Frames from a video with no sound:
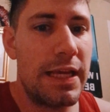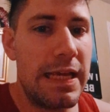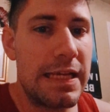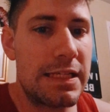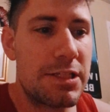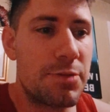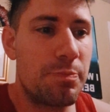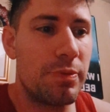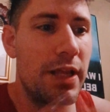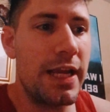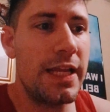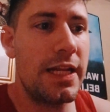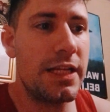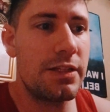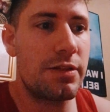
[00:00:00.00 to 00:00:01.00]

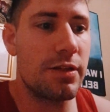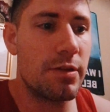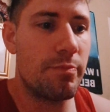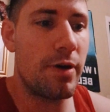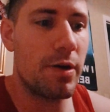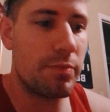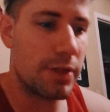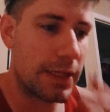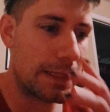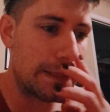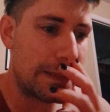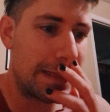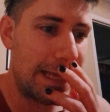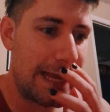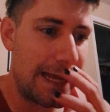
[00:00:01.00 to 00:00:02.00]
explaining to the public
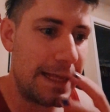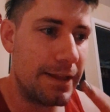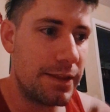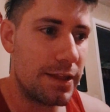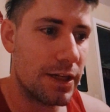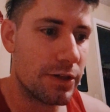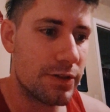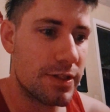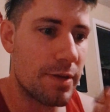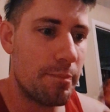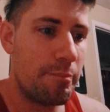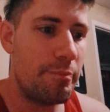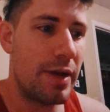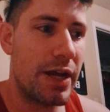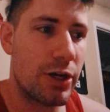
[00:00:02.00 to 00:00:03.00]
that there is a
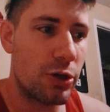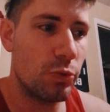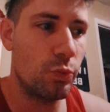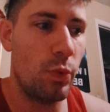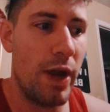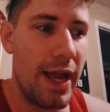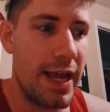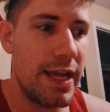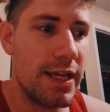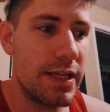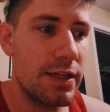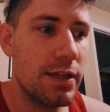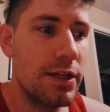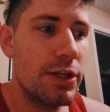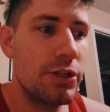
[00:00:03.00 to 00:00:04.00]
better way